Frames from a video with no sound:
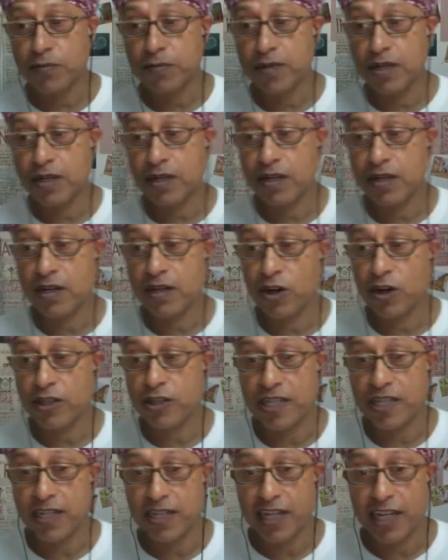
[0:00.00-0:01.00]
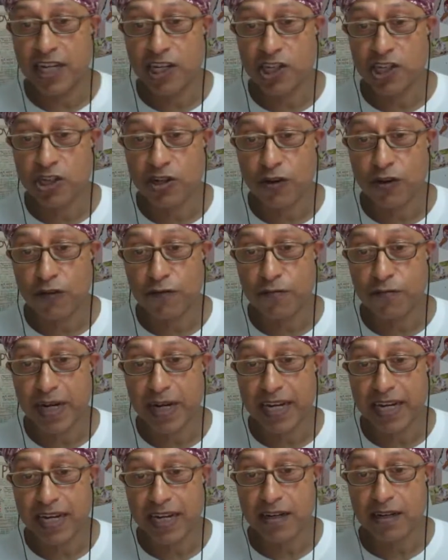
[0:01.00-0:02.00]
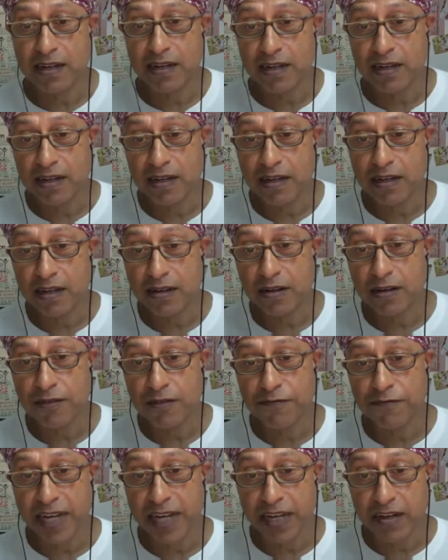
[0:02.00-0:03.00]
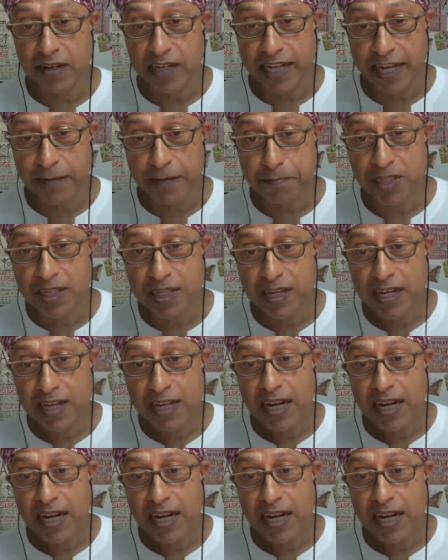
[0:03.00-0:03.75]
authentication of my fingertips.